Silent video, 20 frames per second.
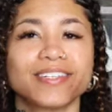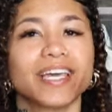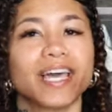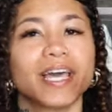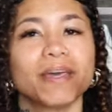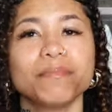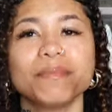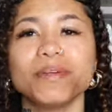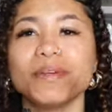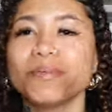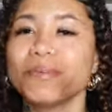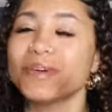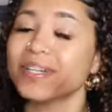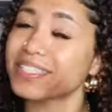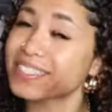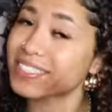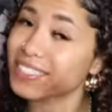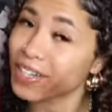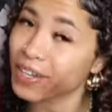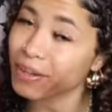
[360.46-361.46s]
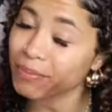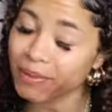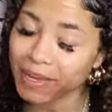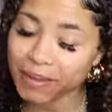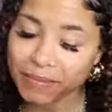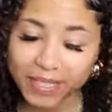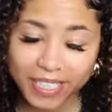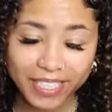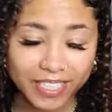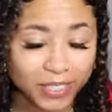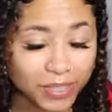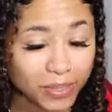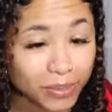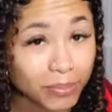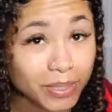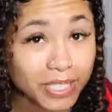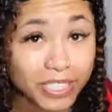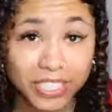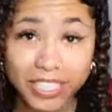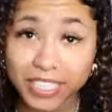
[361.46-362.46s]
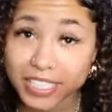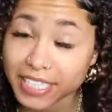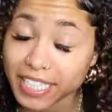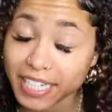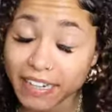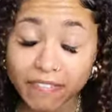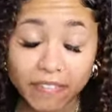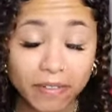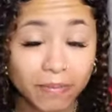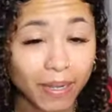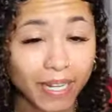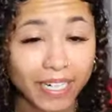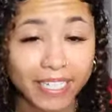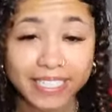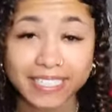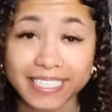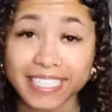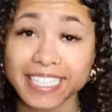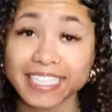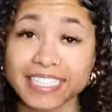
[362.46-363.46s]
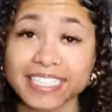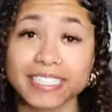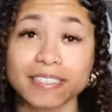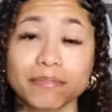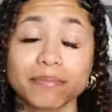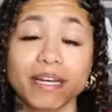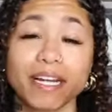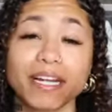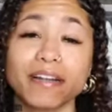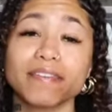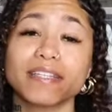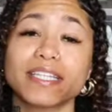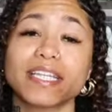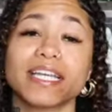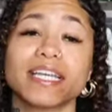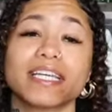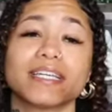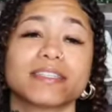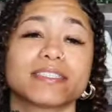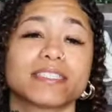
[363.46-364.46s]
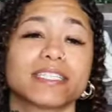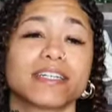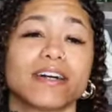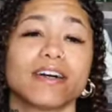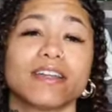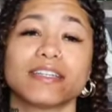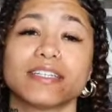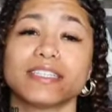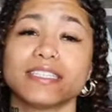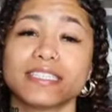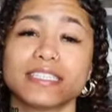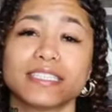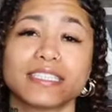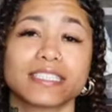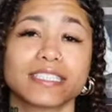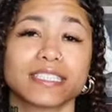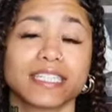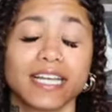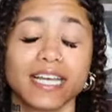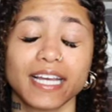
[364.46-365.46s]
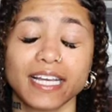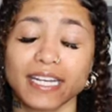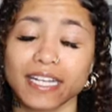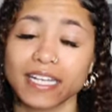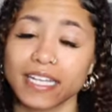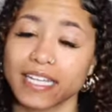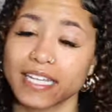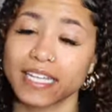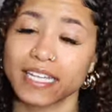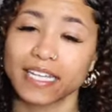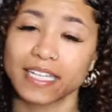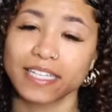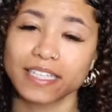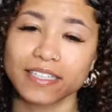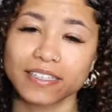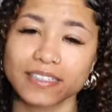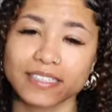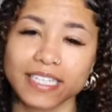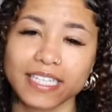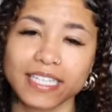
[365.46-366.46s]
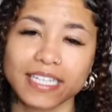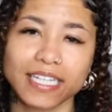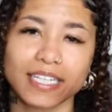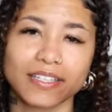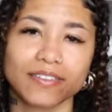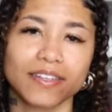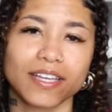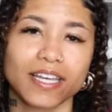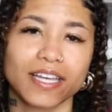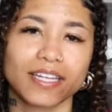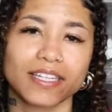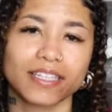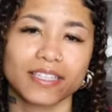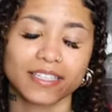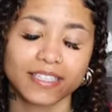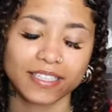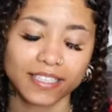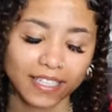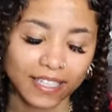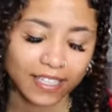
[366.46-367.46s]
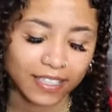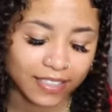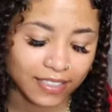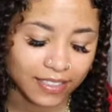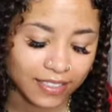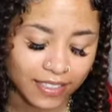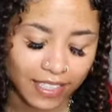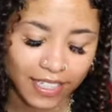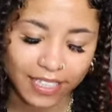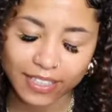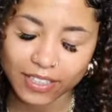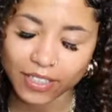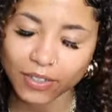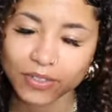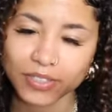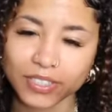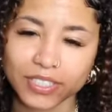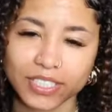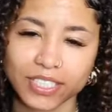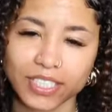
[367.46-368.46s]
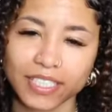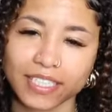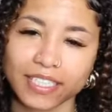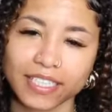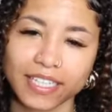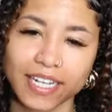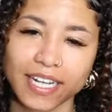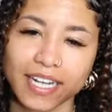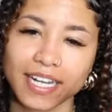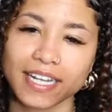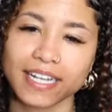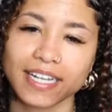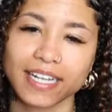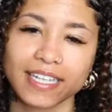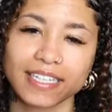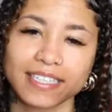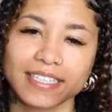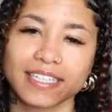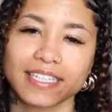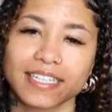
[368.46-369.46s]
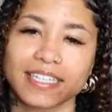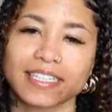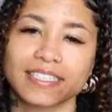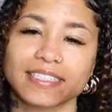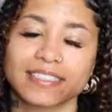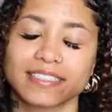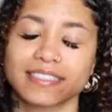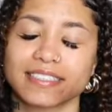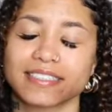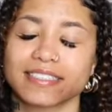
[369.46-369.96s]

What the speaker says: can't be the one to talk, baby, because you be judging everybody and saying shit about everything. You still calling this, this, and that. You know what I'm saying? Like, you can't like throw the shit and then hot, like, then get